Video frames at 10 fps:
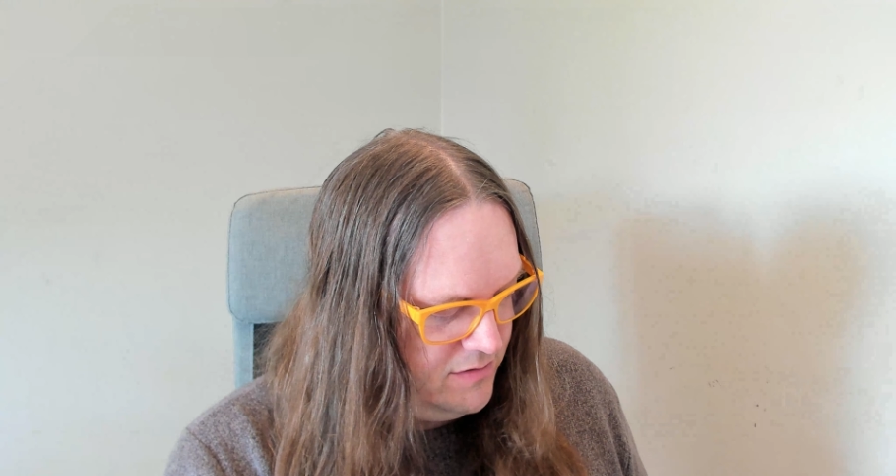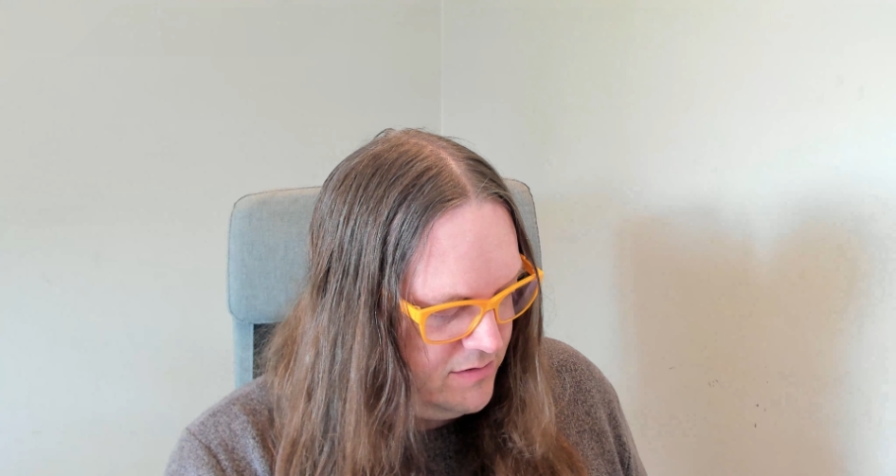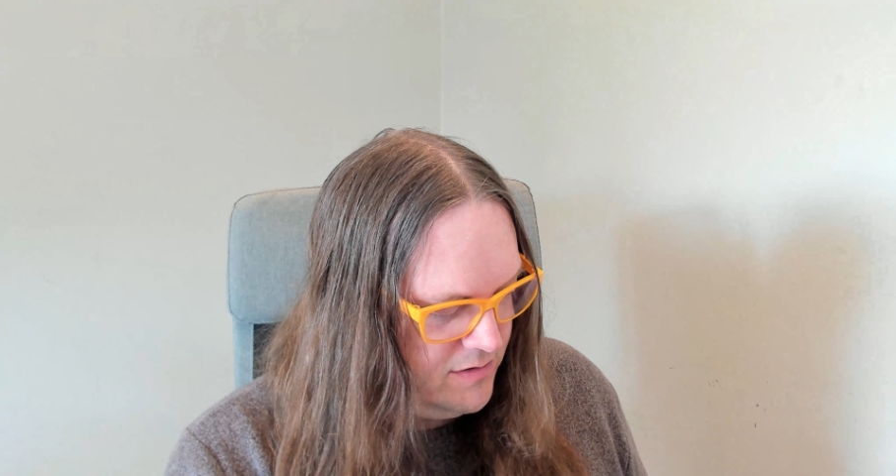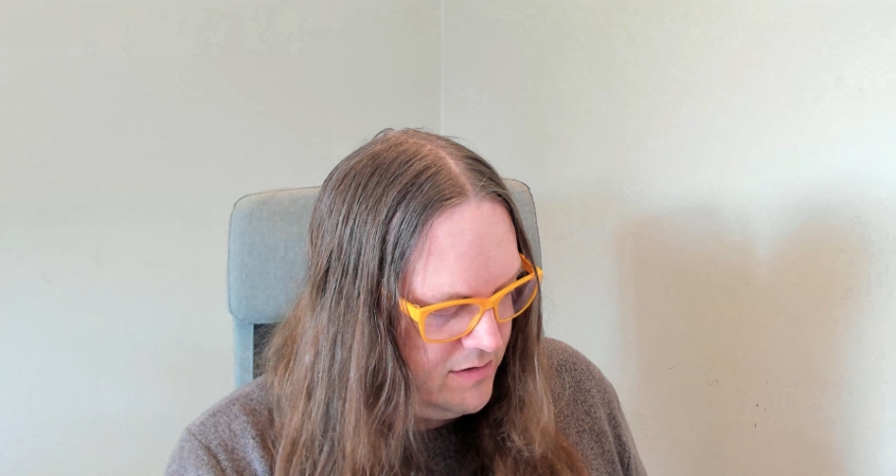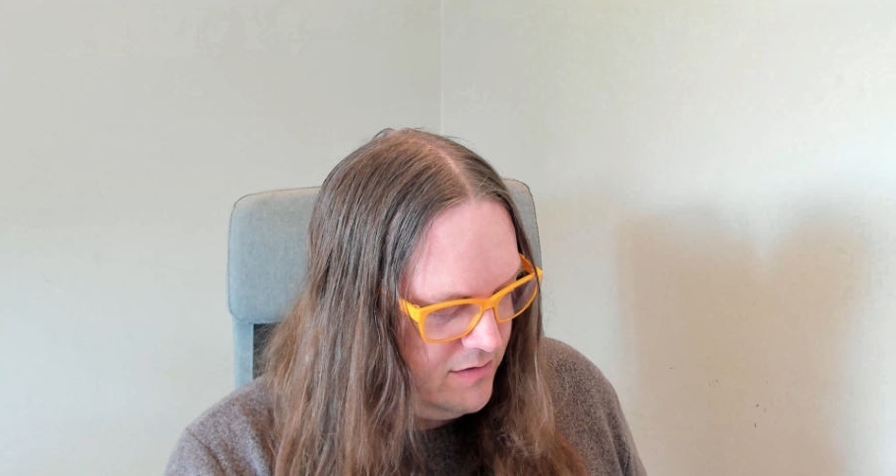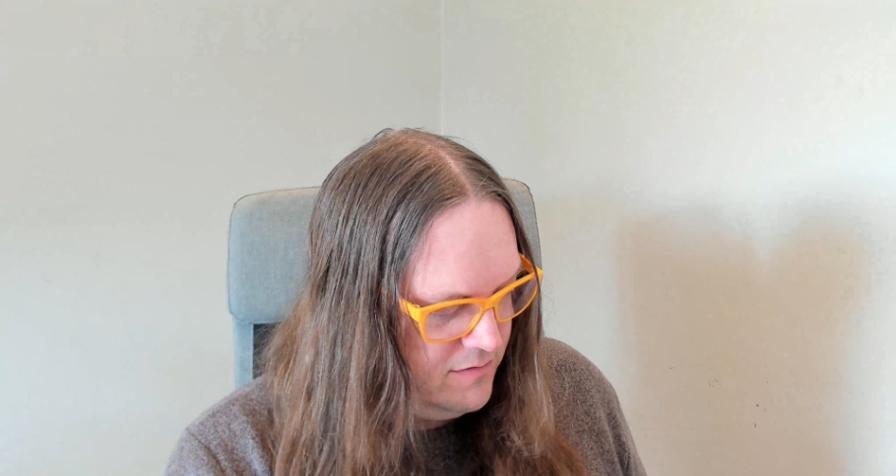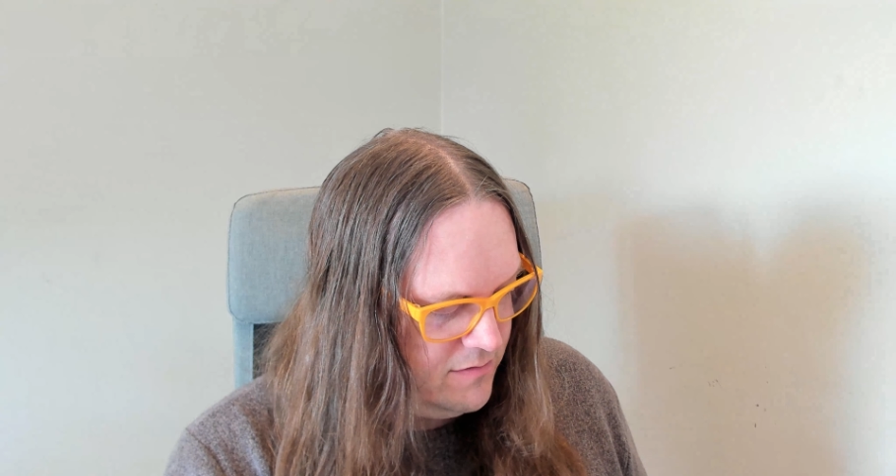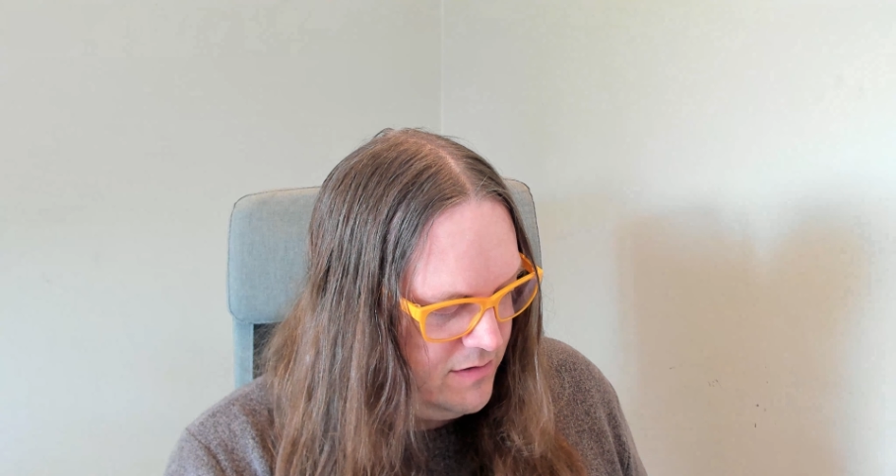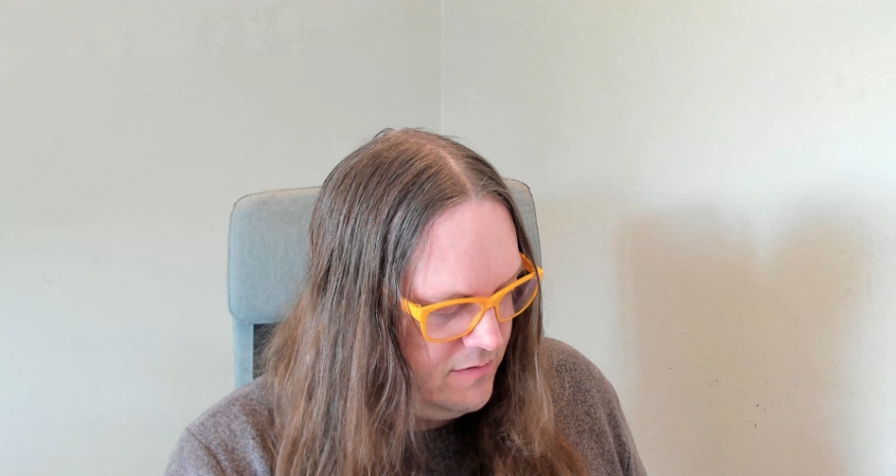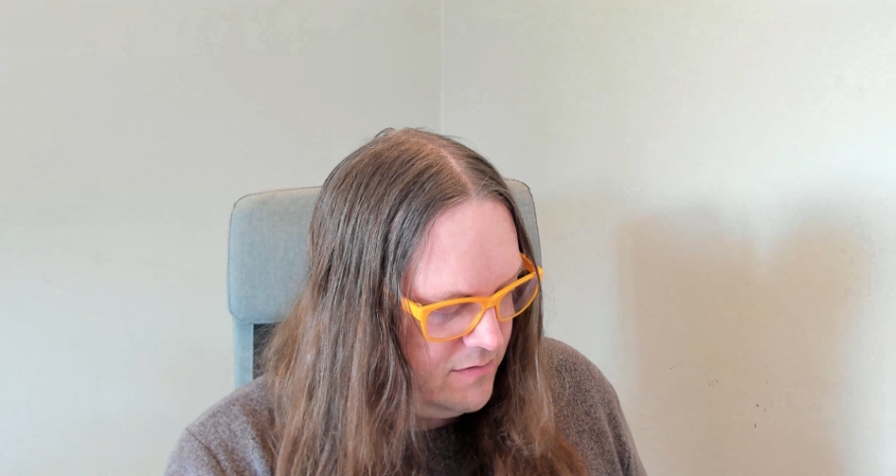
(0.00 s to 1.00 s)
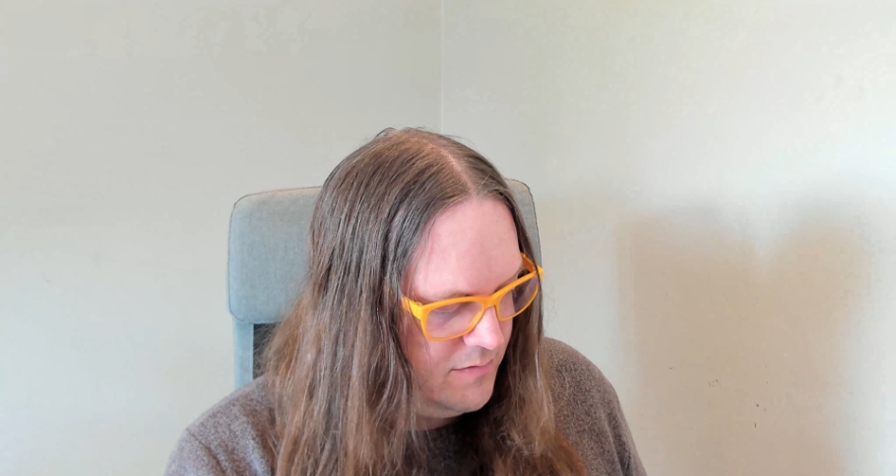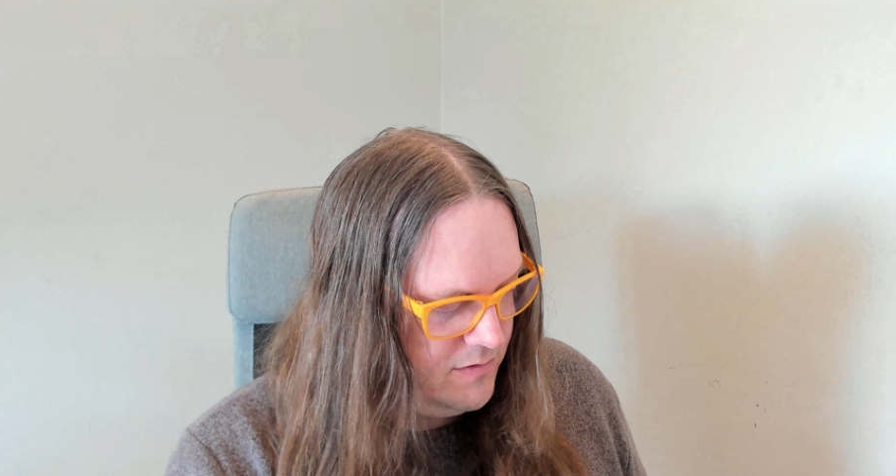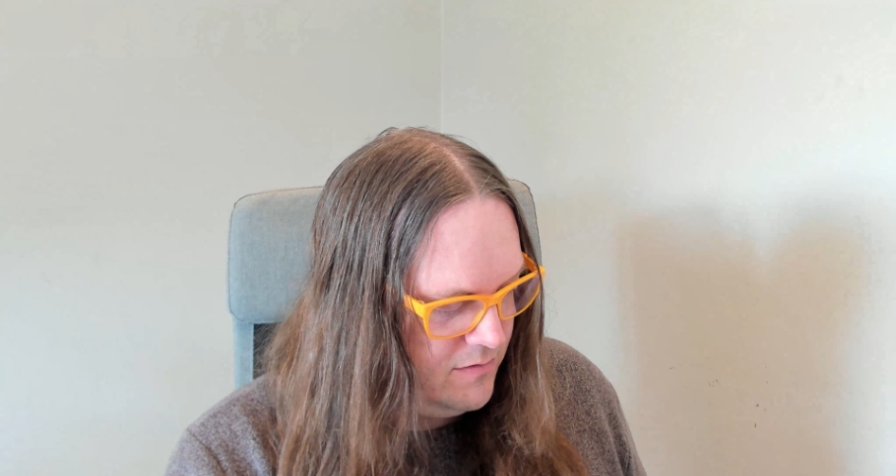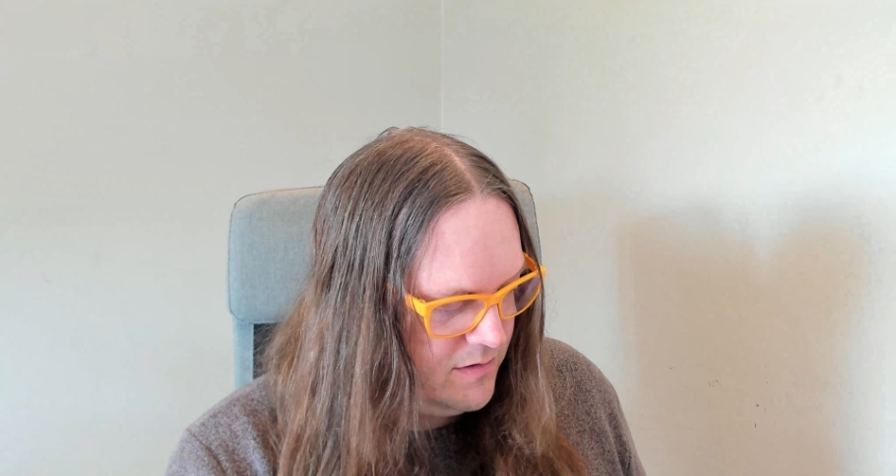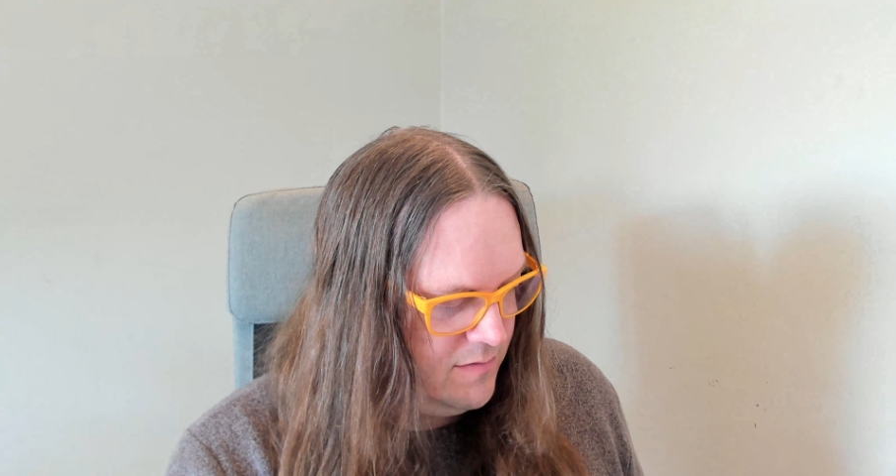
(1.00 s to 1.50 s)
so I know what I'm
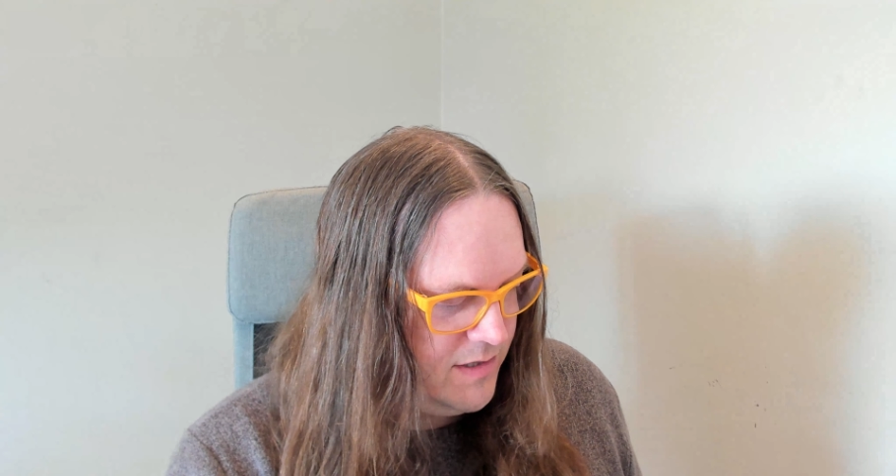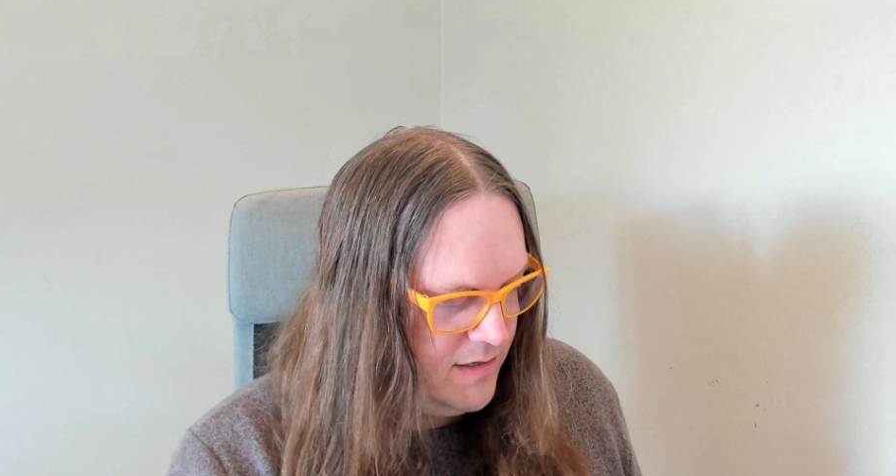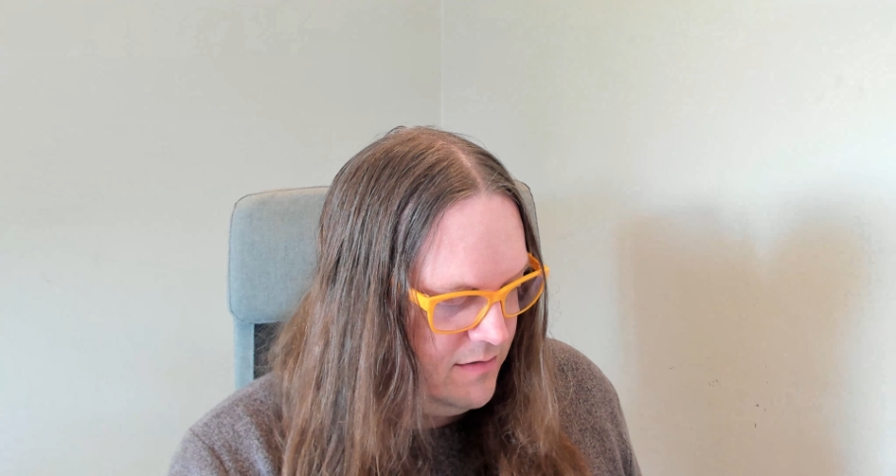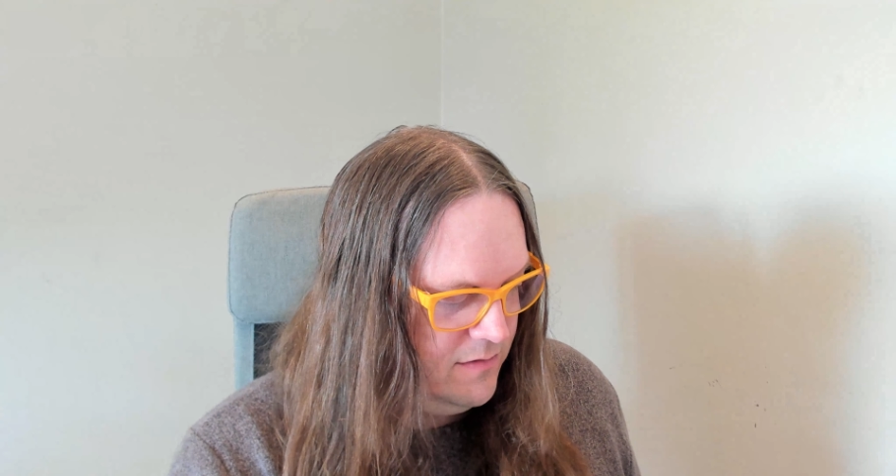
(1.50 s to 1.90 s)
talking about.